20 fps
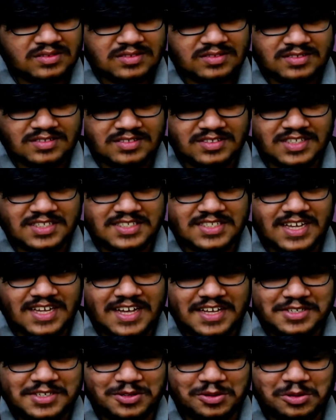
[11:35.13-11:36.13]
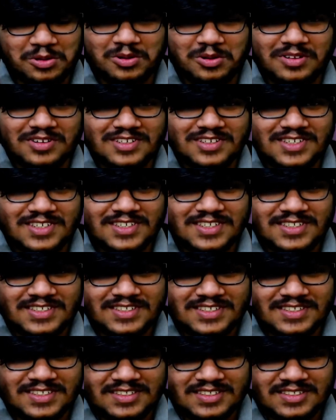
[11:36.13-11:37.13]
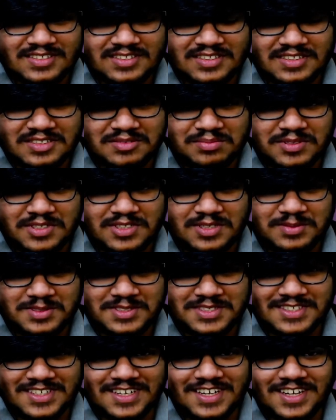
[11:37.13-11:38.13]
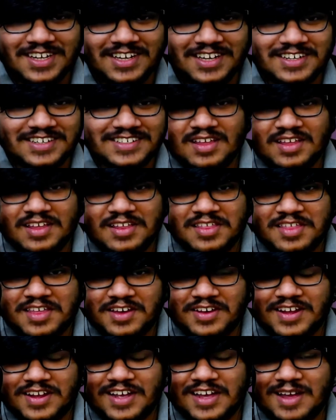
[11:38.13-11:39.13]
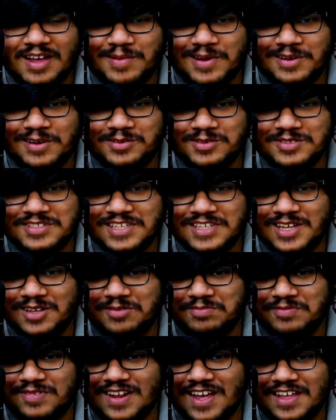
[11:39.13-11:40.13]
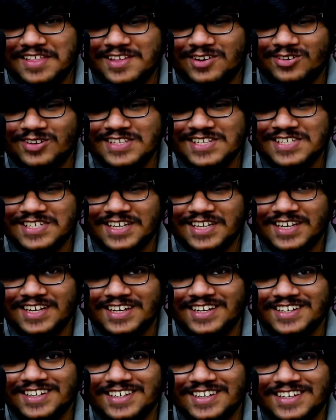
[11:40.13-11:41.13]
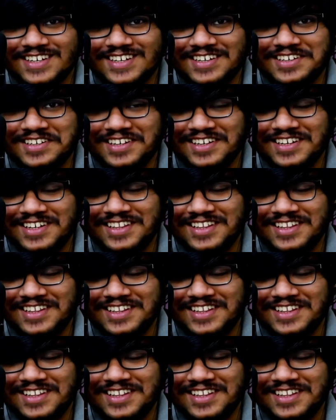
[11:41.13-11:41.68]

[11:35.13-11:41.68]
This asshole. This piece of shit. Is she gonna come out to save Tanjiro instead? In the